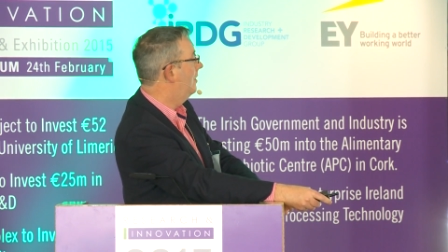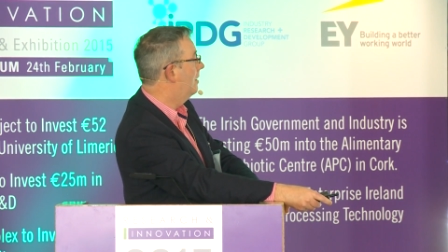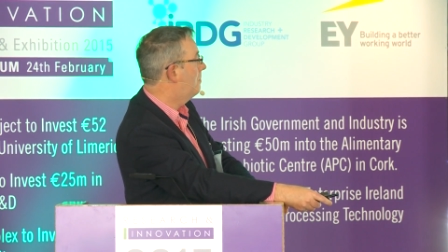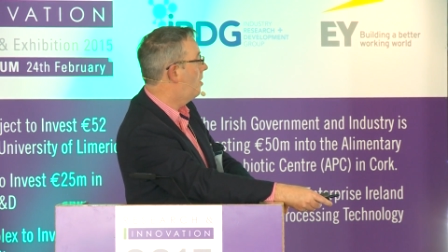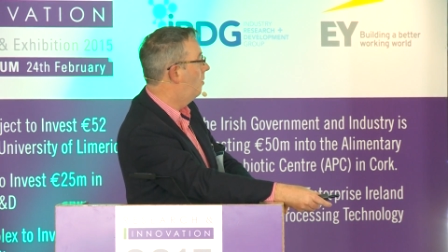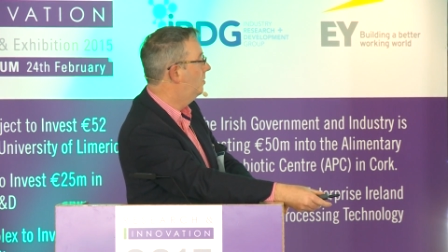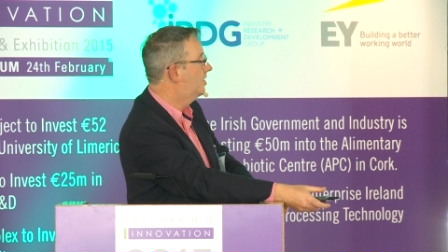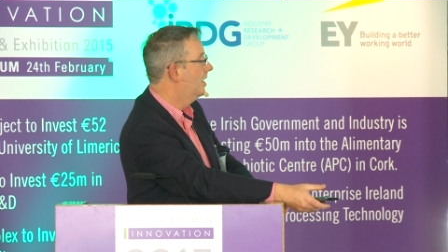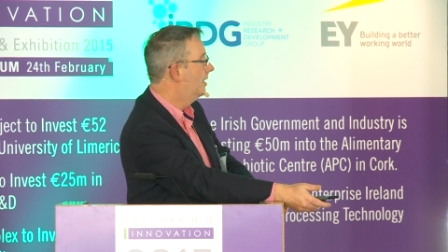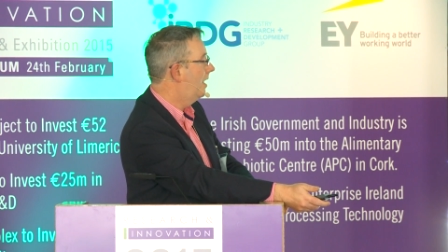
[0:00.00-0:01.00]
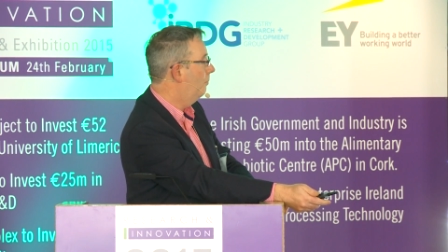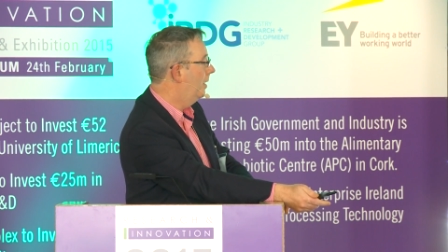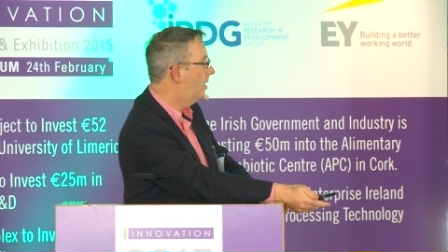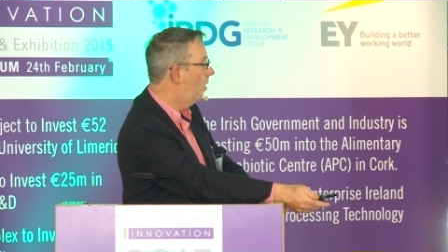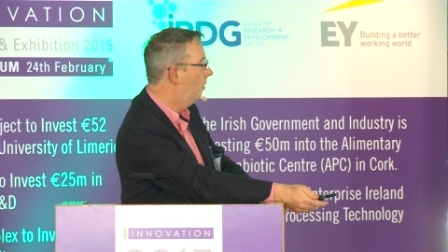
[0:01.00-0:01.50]
an approach that
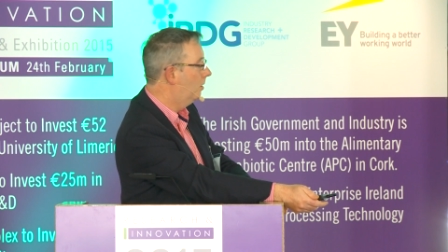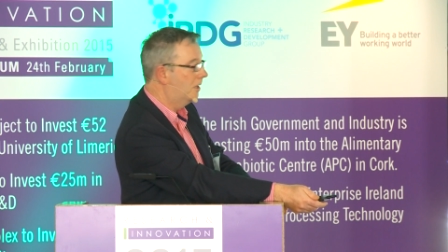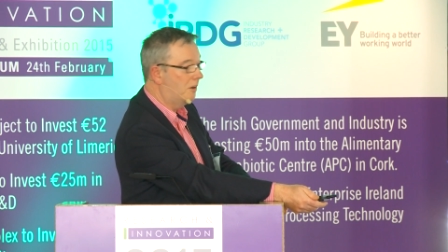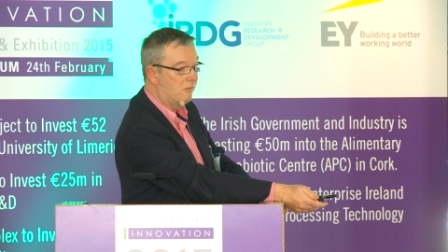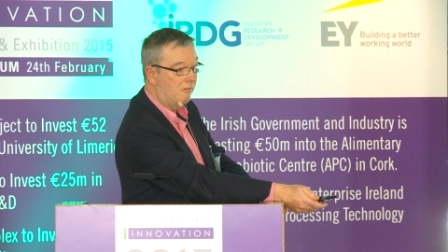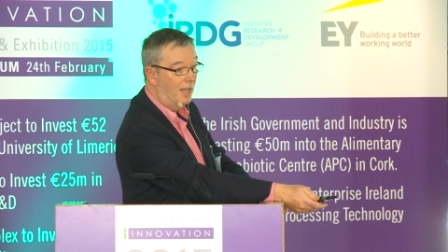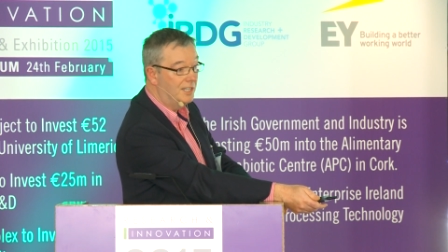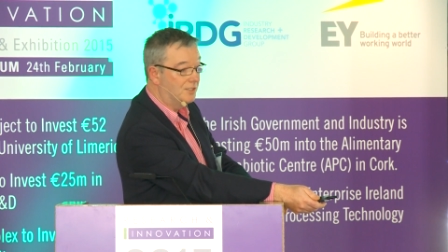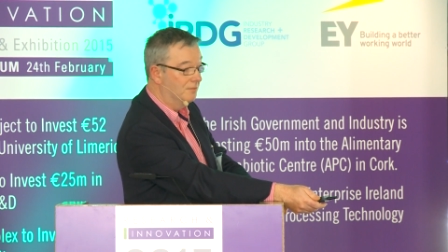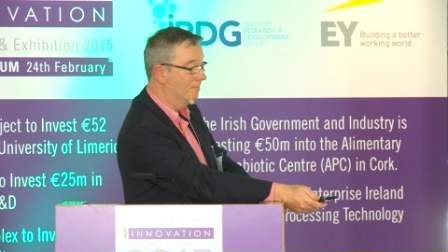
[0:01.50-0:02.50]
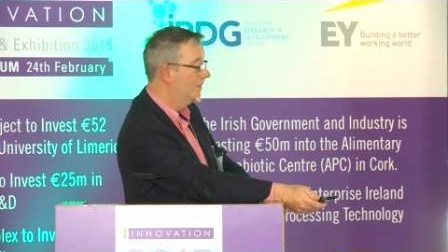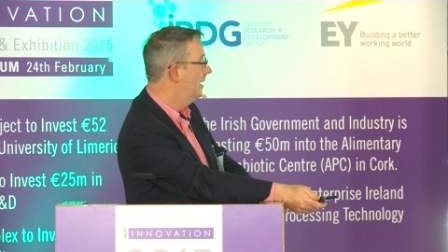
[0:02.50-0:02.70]
we call the Horizon.